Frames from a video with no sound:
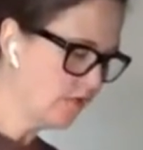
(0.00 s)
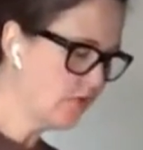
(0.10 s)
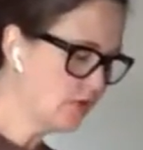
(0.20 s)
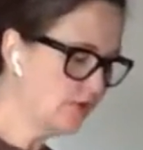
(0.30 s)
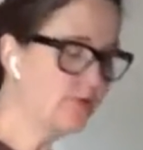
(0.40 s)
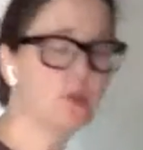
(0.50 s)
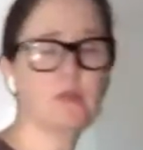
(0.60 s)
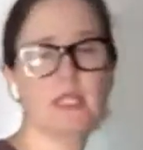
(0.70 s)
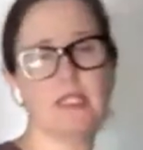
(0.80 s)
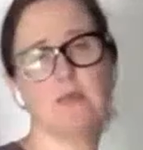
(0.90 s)
For a full
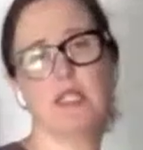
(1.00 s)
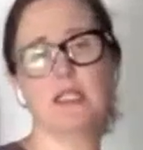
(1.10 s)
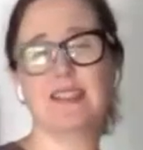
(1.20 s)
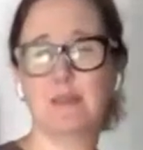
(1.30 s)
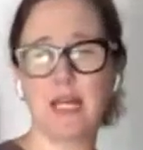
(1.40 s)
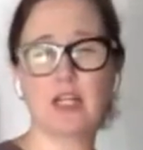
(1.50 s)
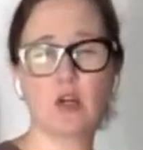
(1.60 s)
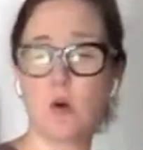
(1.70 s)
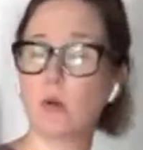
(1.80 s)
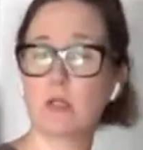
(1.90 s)
recipe, it's about a
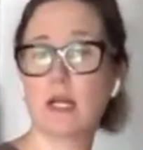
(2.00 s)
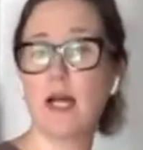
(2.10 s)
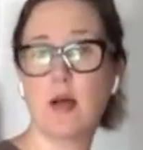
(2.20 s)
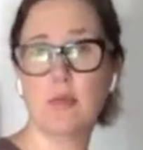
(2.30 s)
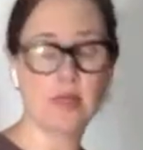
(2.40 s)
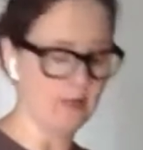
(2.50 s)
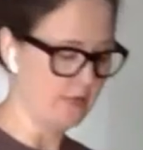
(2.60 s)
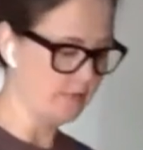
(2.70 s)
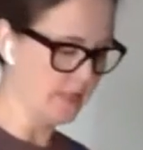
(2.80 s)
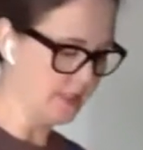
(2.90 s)
1/4 cup of the
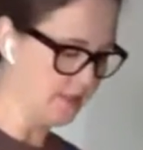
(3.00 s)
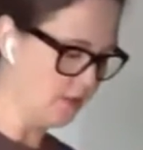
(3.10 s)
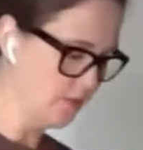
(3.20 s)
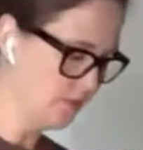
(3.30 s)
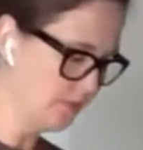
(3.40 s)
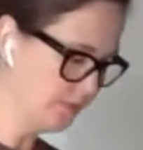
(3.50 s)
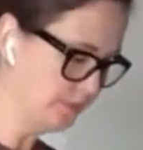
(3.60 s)
miso.